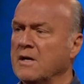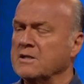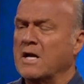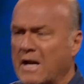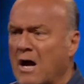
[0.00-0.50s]

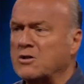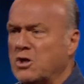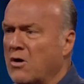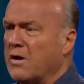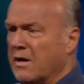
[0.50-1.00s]
So now
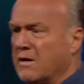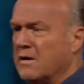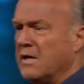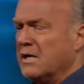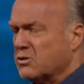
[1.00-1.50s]
Jonah
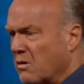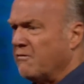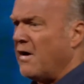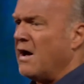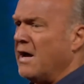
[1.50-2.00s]
is
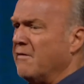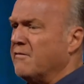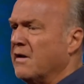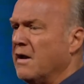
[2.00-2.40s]
revived